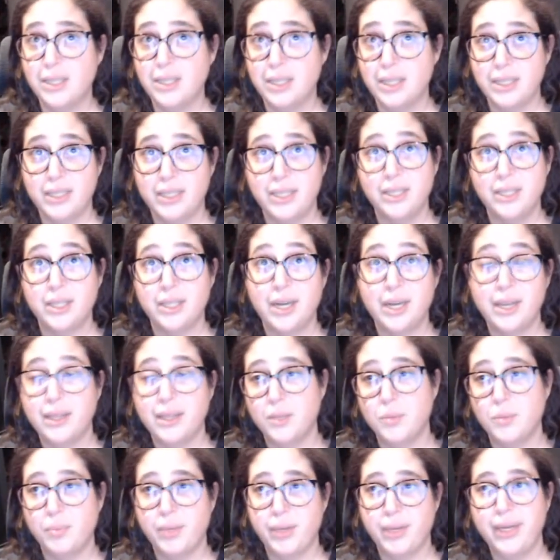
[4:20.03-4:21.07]
just your
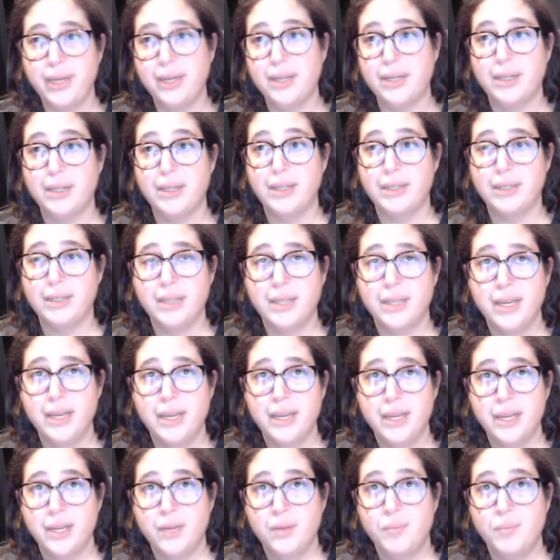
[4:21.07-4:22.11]
other peers,
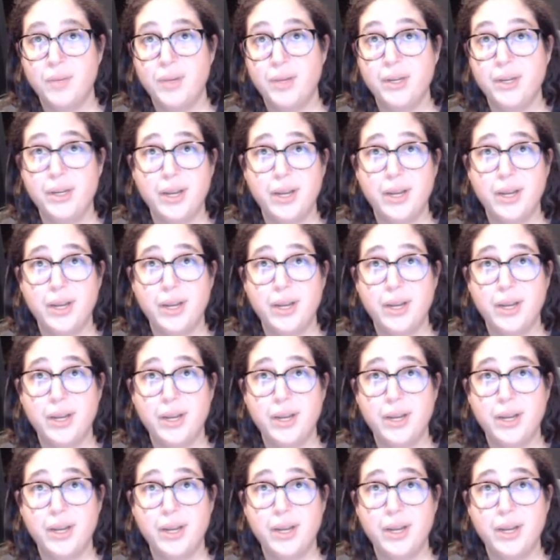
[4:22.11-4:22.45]
but,